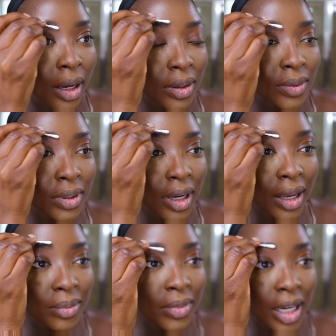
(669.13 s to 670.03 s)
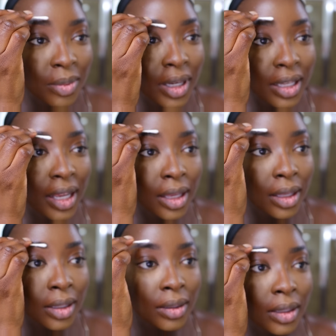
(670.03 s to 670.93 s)
I don't, I'm, I'm not
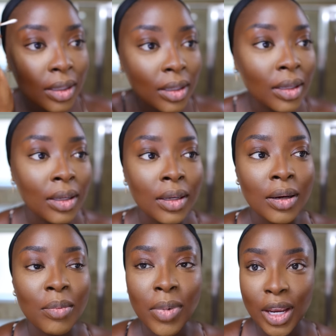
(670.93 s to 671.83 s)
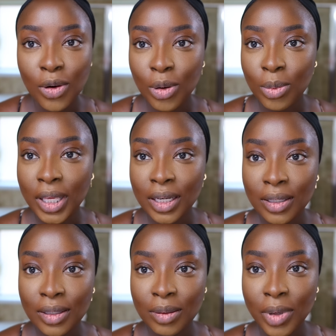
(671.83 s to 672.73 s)
liking the
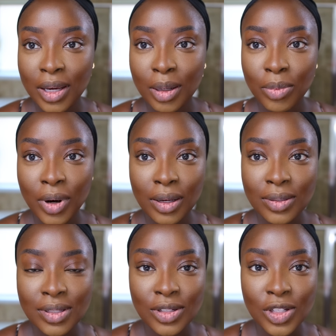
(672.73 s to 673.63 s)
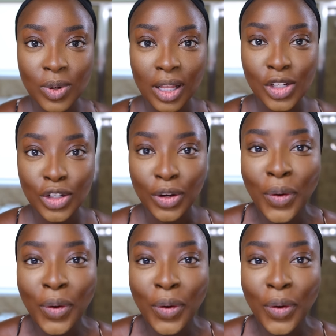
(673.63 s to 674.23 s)
microbladed makeup brows. Just wanna let you